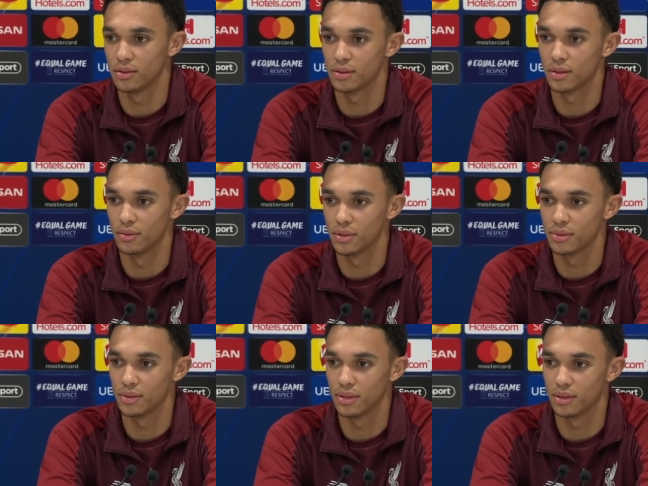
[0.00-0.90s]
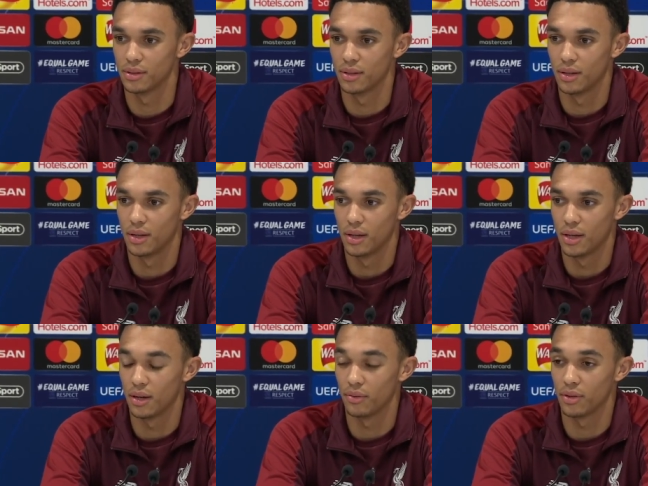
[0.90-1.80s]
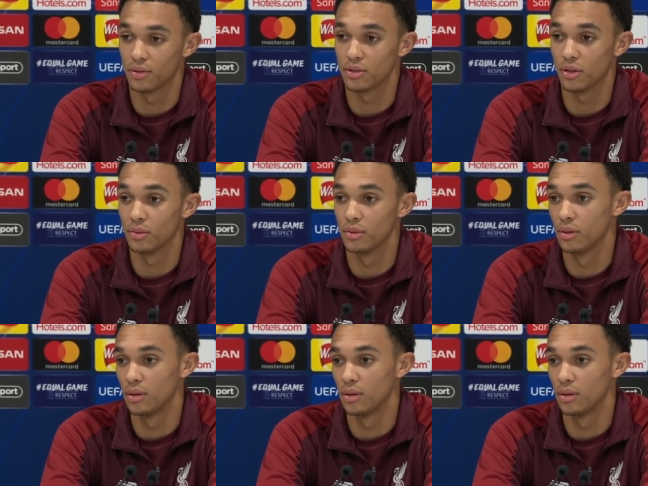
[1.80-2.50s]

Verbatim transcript: to go into it and, and everything. So